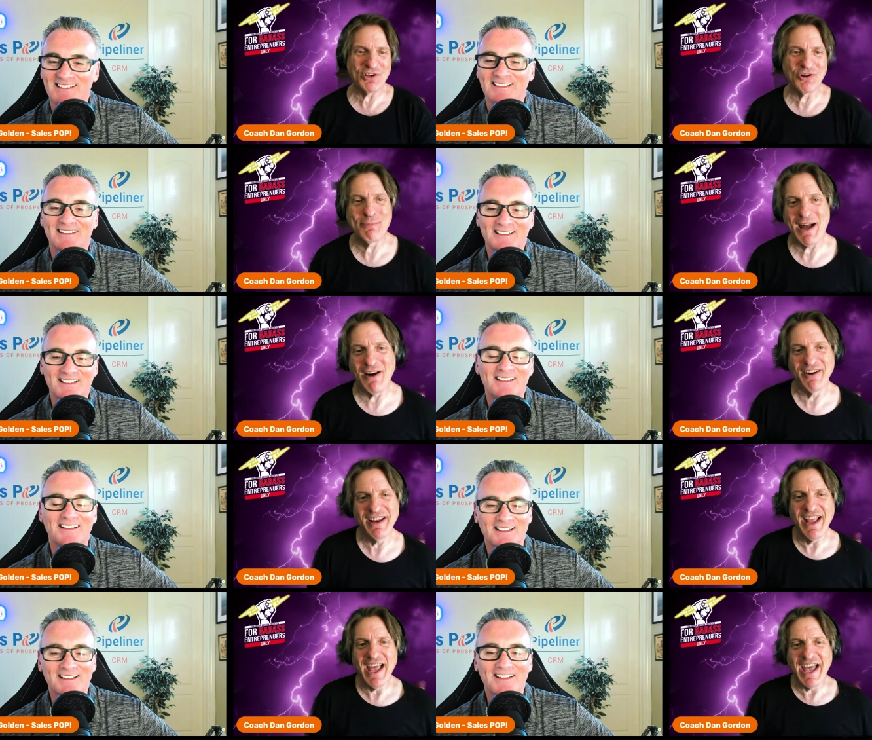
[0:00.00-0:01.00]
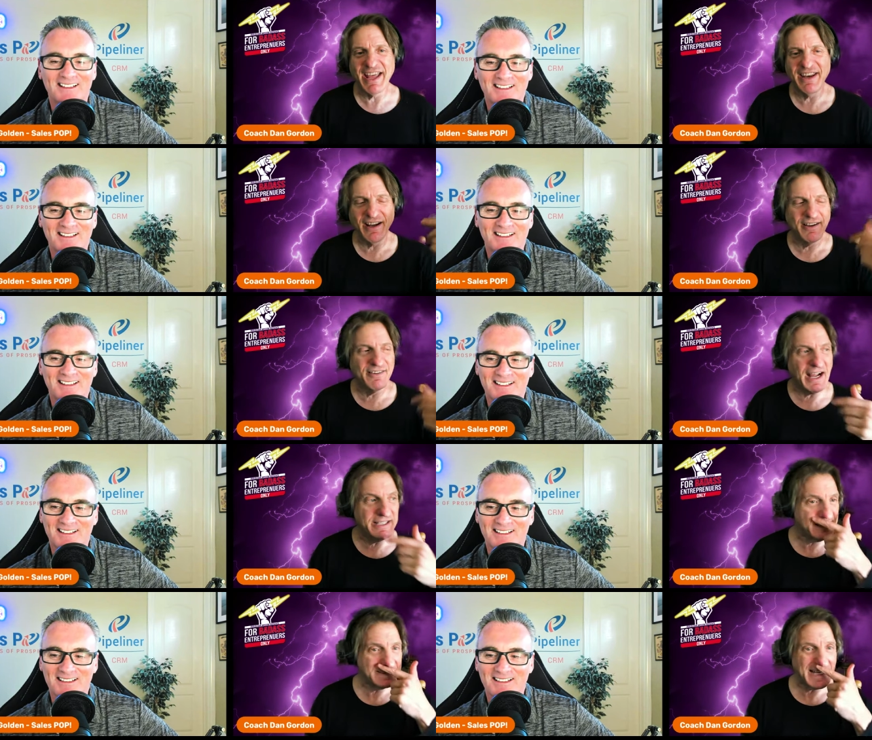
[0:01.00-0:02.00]
Speaker 1: you're about. And I
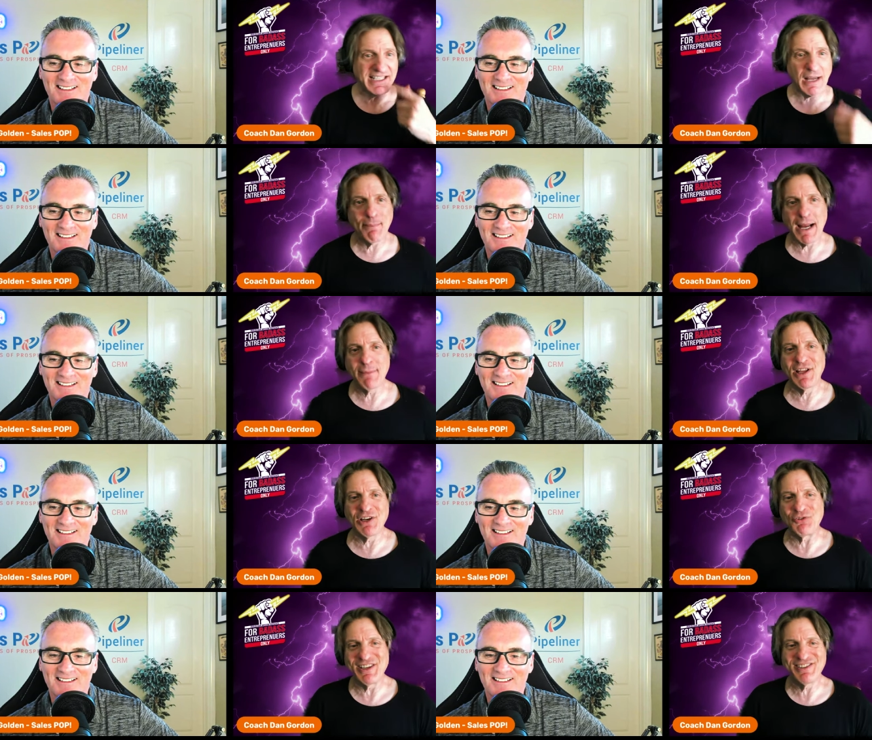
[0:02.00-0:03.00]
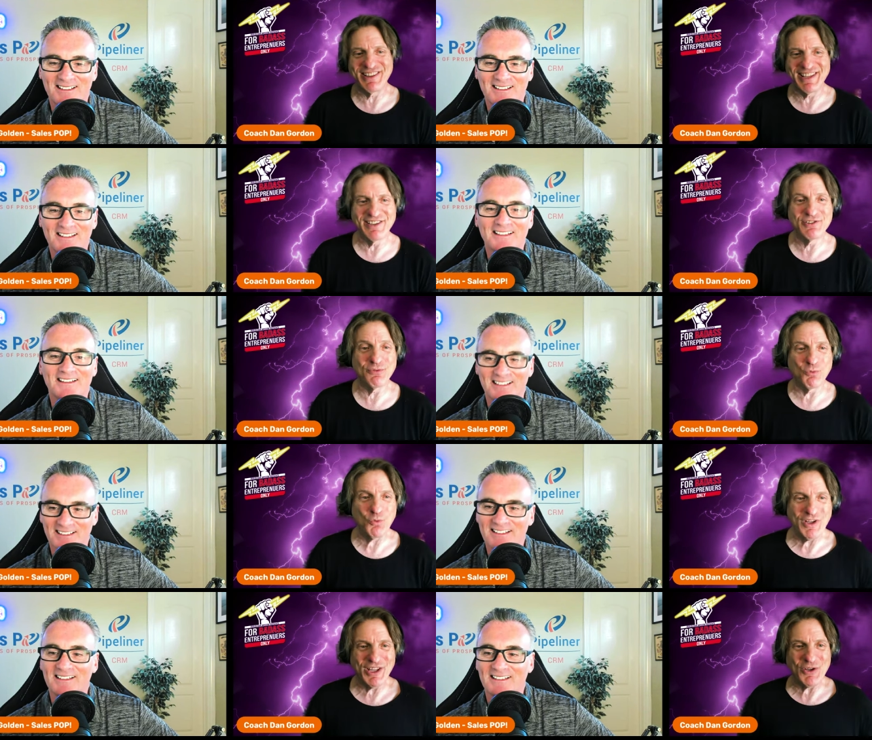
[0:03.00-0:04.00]
just checked out Pipeliner recently. It's a
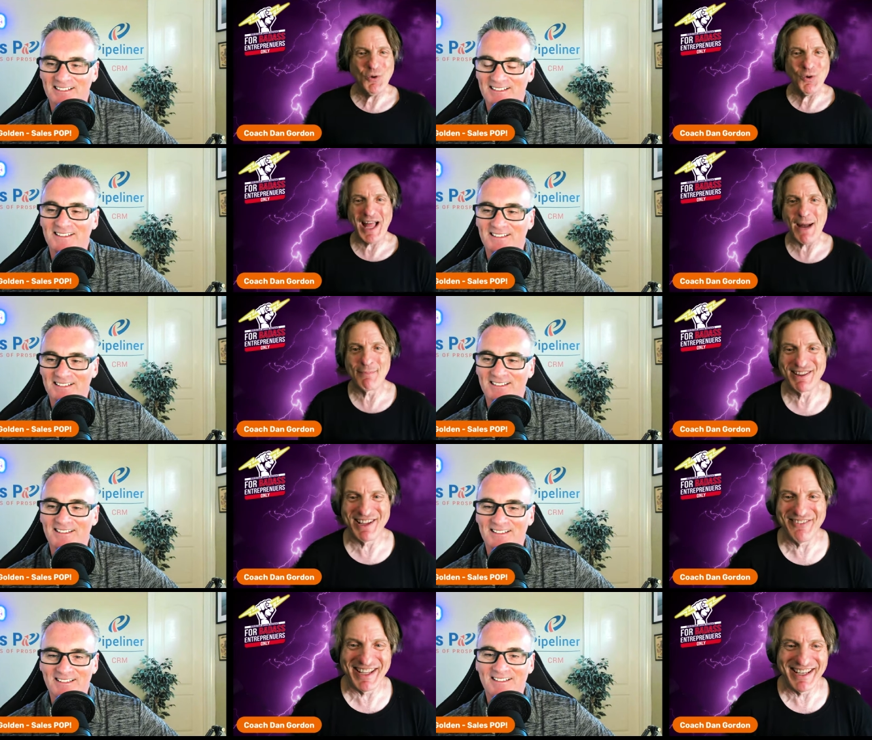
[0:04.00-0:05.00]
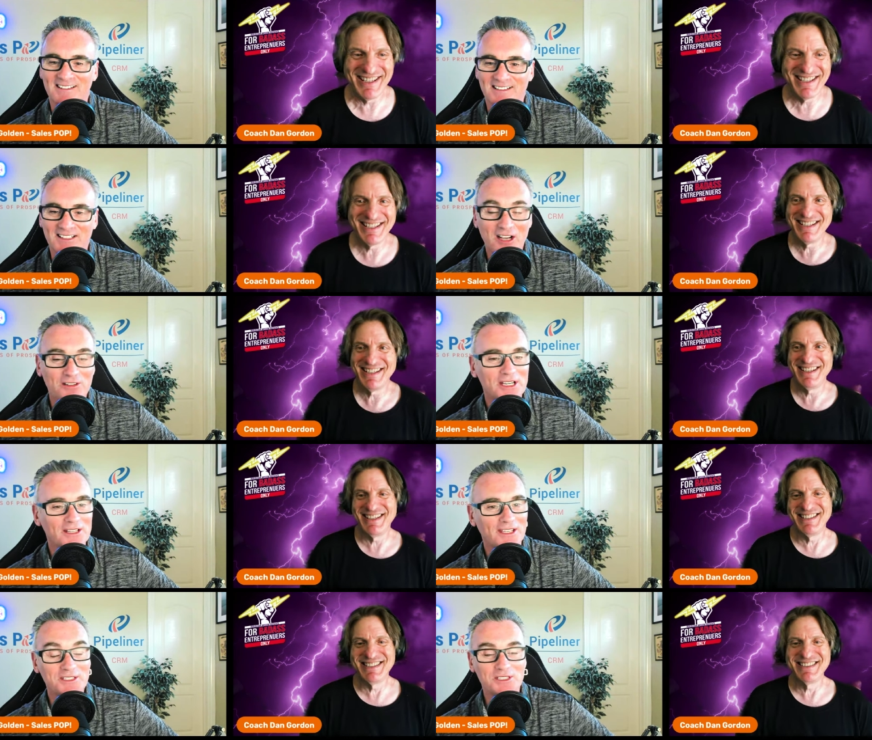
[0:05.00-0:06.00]
really cool app. I love it.
Speaker 2: Oh yeah,
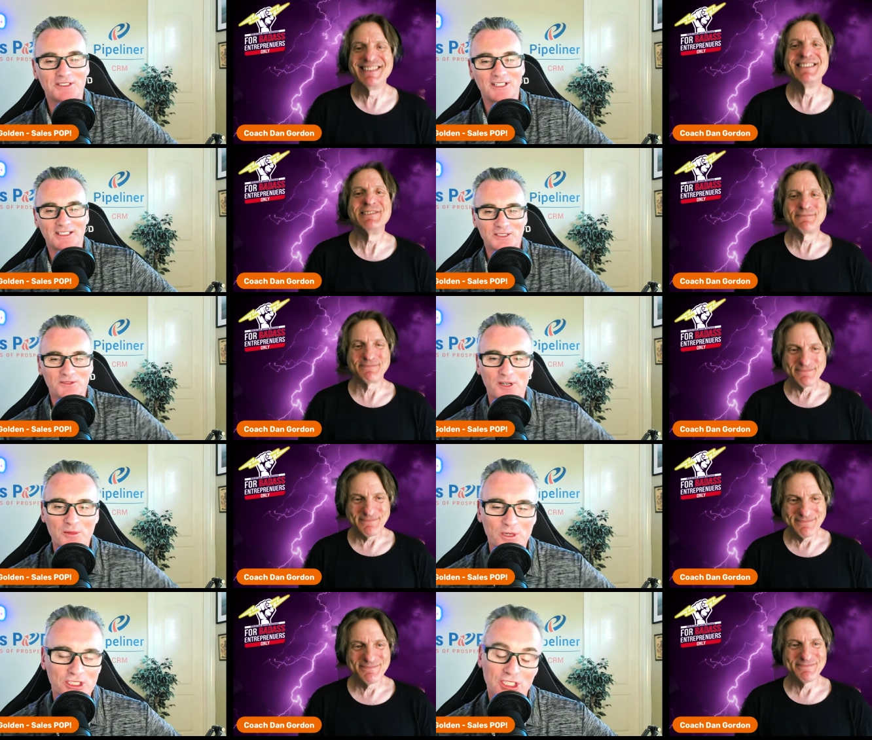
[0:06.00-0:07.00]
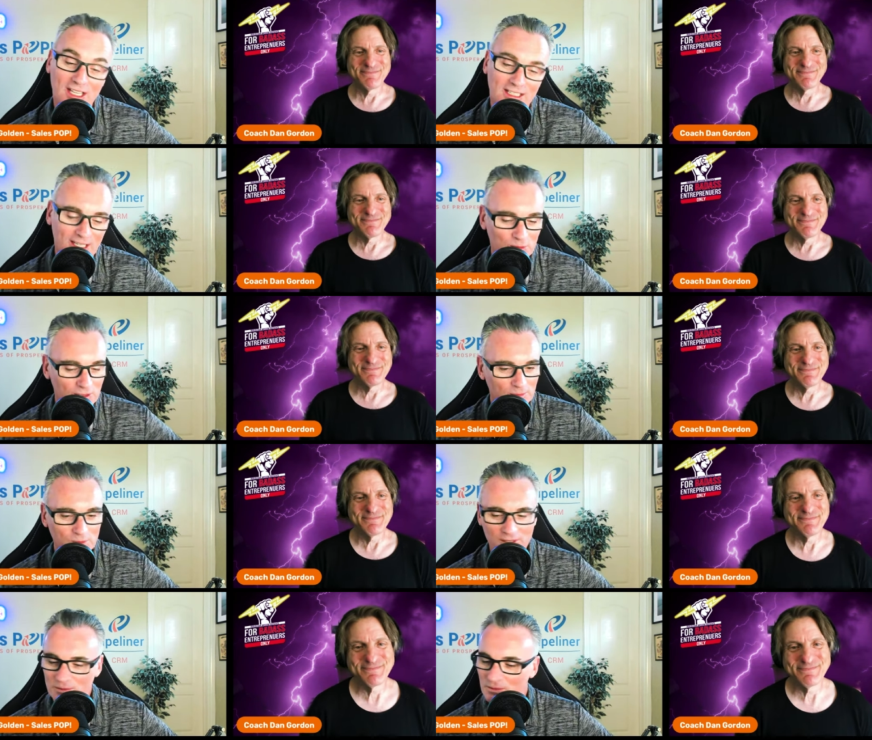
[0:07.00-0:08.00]
thank you. Thank you very much. Yeah, we're
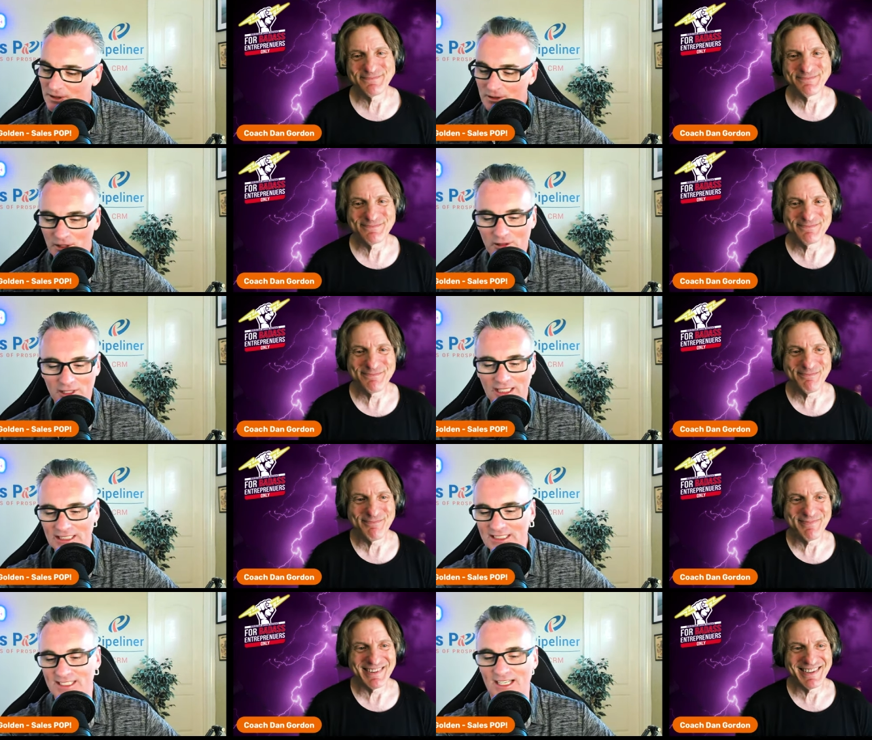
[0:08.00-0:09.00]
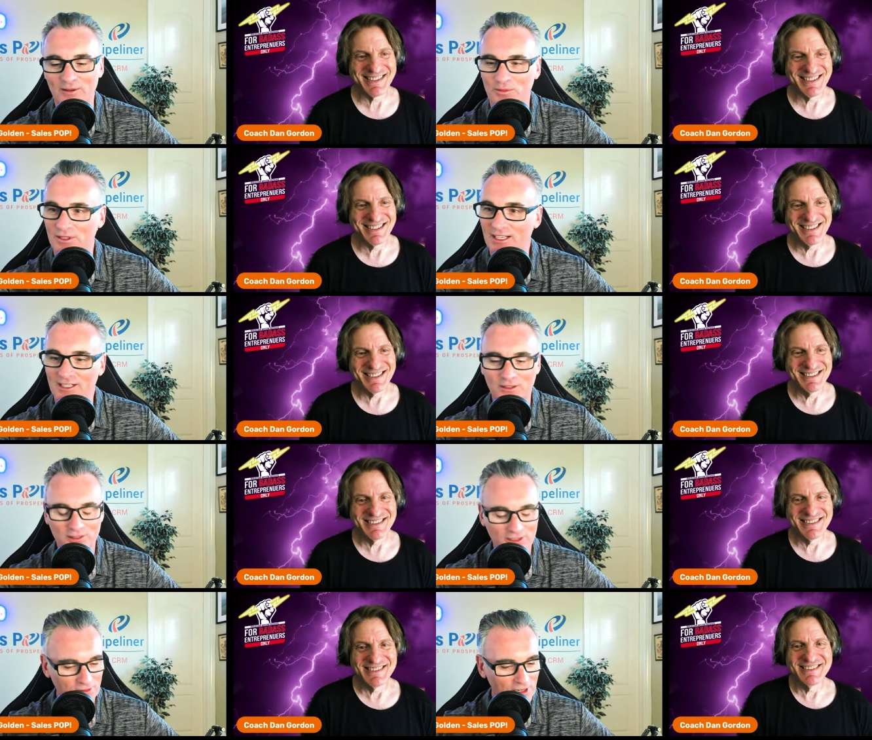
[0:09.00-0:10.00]
growing. It's we get
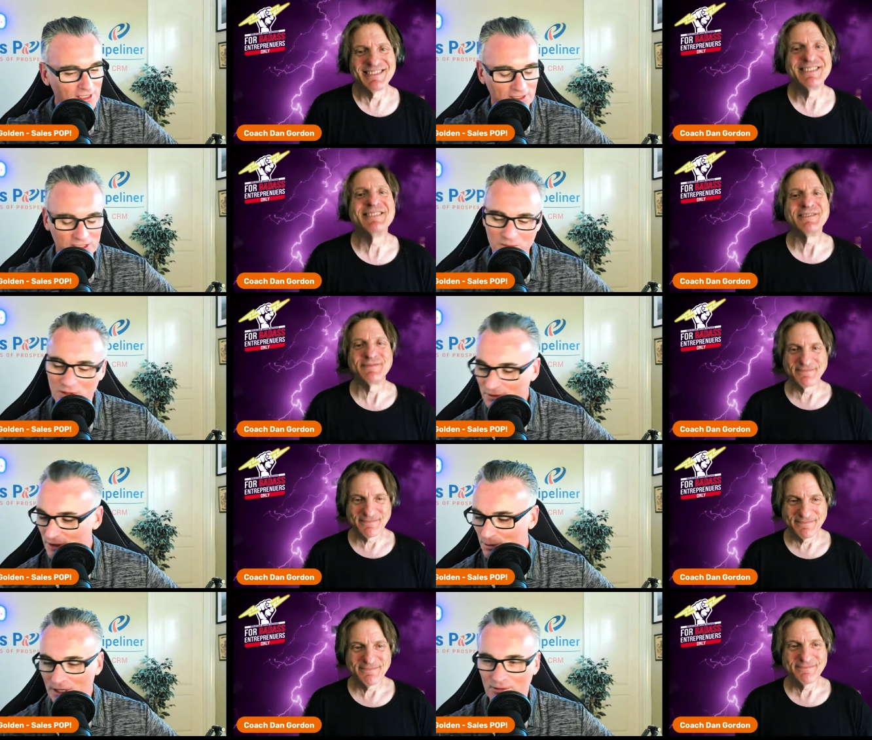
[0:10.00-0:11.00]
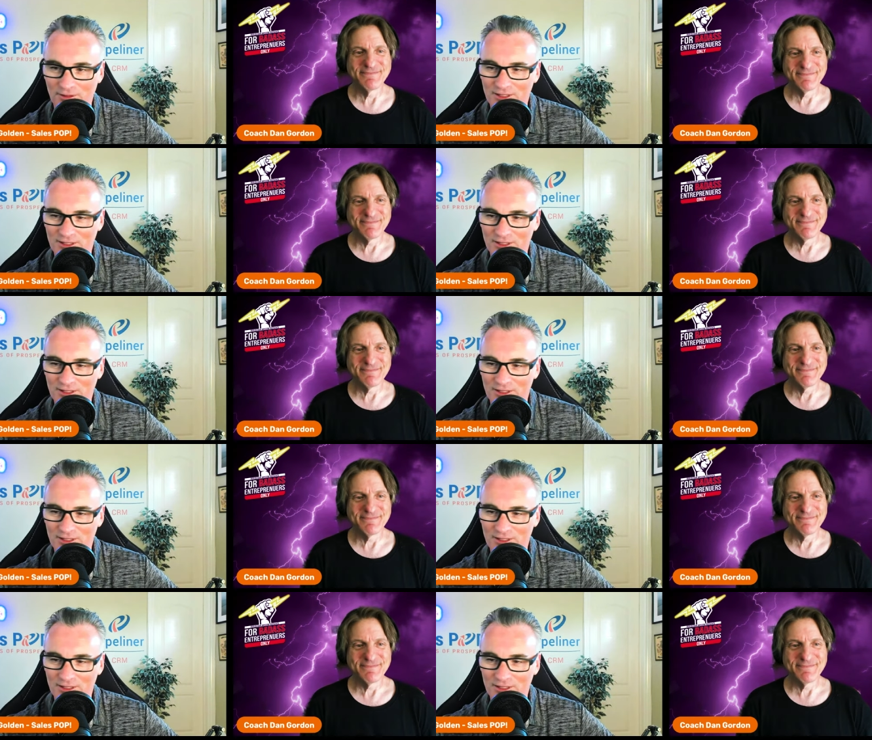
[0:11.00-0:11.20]
great customer feedback. We've got